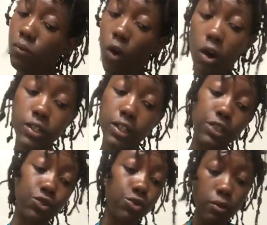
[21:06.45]
water
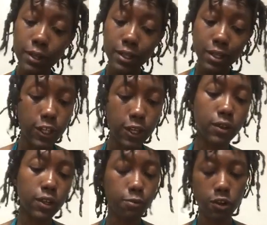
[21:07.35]
signs, you could be
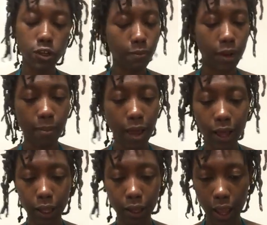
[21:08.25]
deceiving this person, but I'm
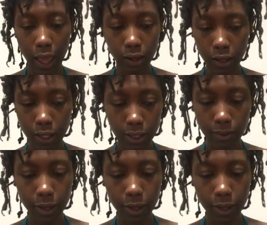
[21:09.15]
not getting that in this.